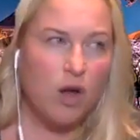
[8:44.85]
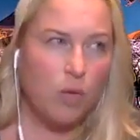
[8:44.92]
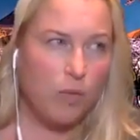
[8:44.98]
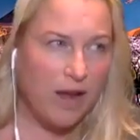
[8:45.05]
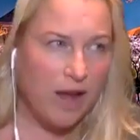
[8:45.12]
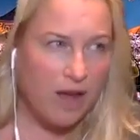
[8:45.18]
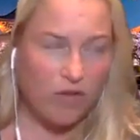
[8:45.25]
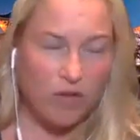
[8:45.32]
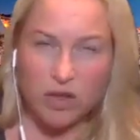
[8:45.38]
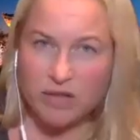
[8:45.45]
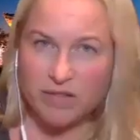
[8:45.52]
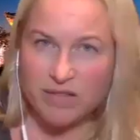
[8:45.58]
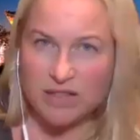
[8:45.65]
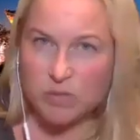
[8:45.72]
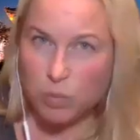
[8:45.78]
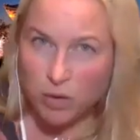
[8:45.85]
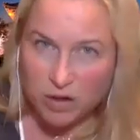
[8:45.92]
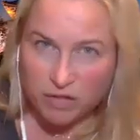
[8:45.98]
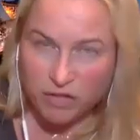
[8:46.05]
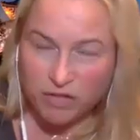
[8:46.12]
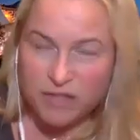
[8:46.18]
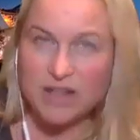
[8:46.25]
We have all of these
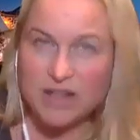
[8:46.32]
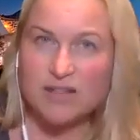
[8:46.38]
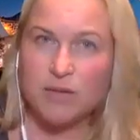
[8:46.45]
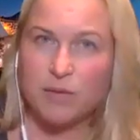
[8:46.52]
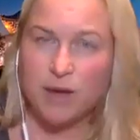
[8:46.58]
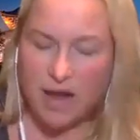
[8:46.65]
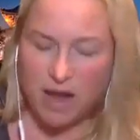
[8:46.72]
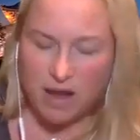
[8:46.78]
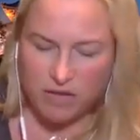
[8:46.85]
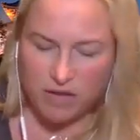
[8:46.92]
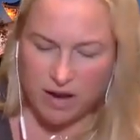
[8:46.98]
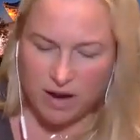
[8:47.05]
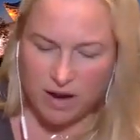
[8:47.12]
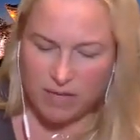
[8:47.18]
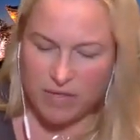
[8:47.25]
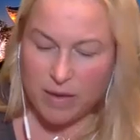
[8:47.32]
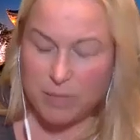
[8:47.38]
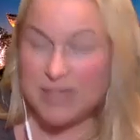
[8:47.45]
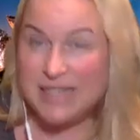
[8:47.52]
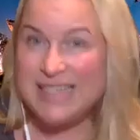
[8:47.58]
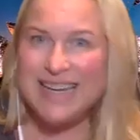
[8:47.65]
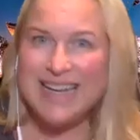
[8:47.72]
wonderful things that we have that we
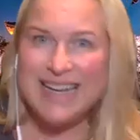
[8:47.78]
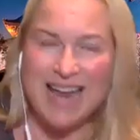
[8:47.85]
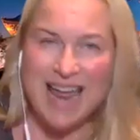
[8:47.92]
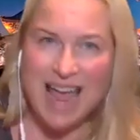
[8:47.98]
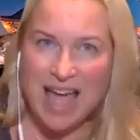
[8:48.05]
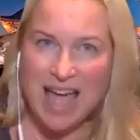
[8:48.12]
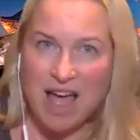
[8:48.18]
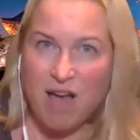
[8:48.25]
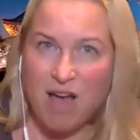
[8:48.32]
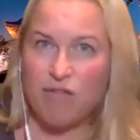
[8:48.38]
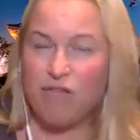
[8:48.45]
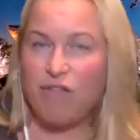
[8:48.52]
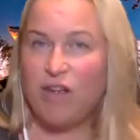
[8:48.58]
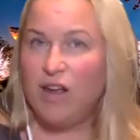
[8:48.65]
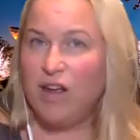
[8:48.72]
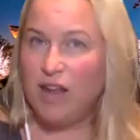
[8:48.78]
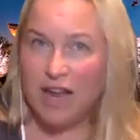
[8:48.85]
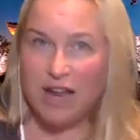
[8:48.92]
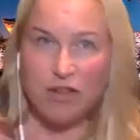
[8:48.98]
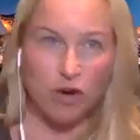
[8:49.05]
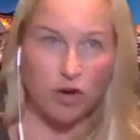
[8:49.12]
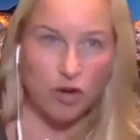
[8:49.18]
didn't have
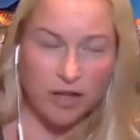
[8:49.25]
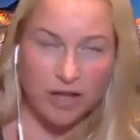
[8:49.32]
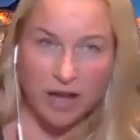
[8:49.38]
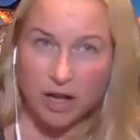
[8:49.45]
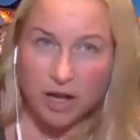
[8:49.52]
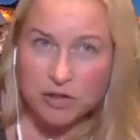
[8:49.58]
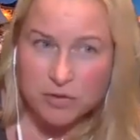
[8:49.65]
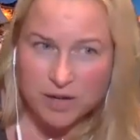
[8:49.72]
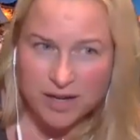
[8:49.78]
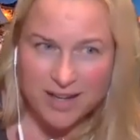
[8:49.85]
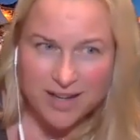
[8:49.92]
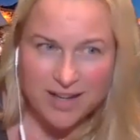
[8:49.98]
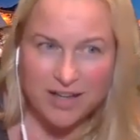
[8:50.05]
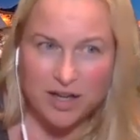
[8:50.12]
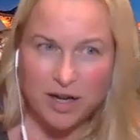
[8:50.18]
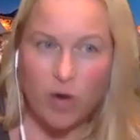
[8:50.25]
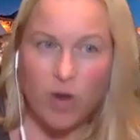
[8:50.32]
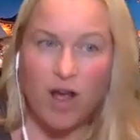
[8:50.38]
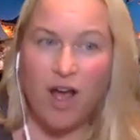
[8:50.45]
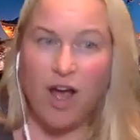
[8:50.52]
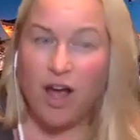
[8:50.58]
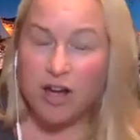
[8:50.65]
in the early
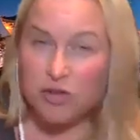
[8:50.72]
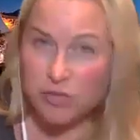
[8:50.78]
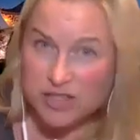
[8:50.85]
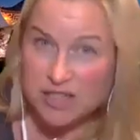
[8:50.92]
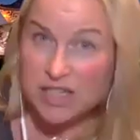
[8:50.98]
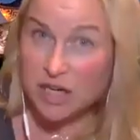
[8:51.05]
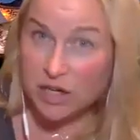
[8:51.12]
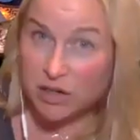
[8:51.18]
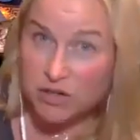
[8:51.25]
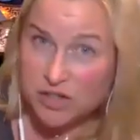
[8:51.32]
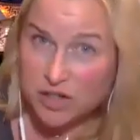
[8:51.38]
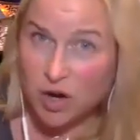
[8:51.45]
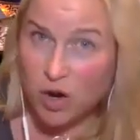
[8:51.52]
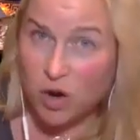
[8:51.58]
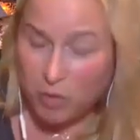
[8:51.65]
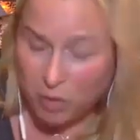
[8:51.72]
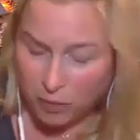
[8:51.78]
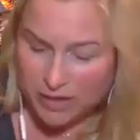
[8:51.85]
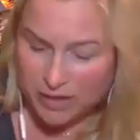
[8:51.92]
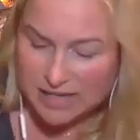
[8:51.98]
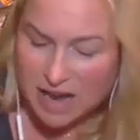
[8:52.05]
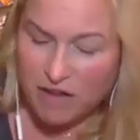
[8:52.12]
hundreds of years ago, but
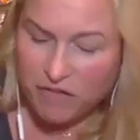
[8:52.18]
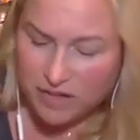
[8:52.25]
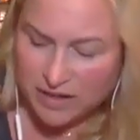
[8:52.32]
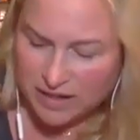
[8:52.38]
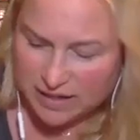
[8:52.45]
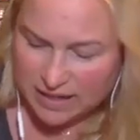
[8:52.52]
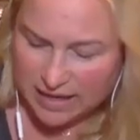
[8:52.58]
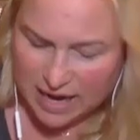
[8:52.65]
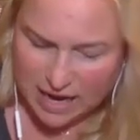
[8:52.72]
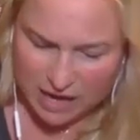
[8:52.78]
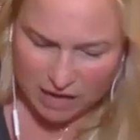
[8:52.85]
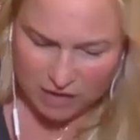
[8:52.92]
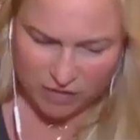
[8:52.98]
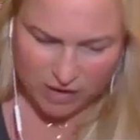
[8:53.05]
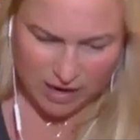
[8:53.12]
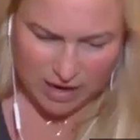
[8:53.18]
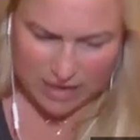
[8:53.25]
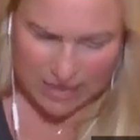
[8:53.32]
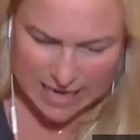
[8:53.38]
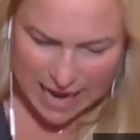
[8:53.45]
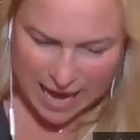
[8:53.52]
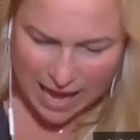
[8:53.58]
we definitely have
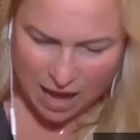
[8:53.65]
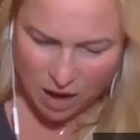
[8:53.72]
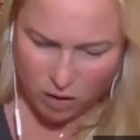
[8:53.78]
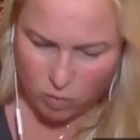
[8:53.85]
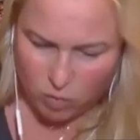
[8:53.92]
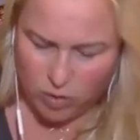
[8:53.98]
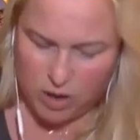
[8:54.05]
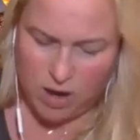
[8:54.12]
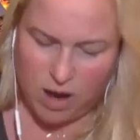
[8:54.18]
now.